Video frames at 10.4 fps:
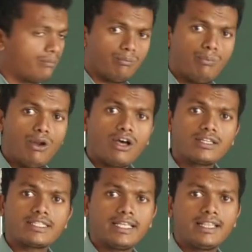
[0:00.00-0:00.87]

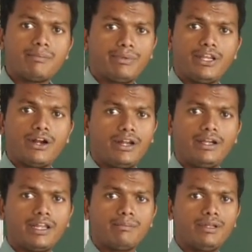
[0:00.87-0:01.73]
blocks in the
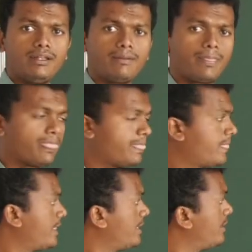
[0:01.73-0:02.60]
periodic table.
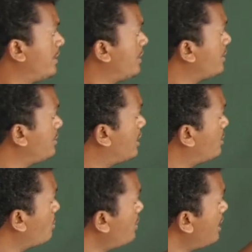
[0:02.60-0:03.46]
The
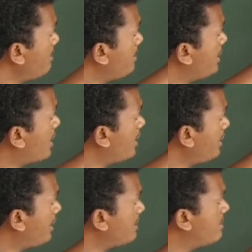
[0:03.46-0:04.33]
total
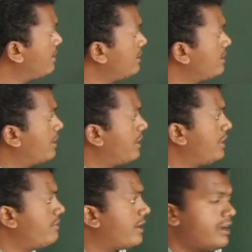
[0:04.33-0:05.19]
periodic table
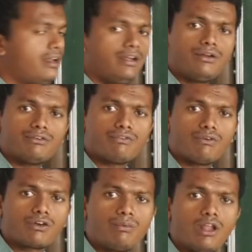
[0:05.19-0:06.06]
divided into
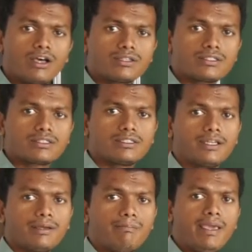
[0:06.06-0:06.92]
4 blocks
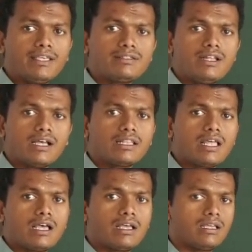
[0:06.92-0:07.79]
based on
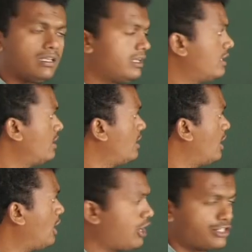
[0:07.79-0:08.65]
the
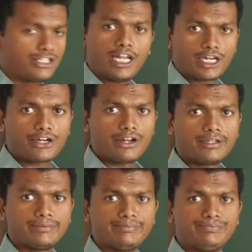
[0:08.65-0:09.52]
last
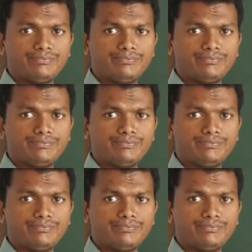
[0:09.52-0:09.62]
electron.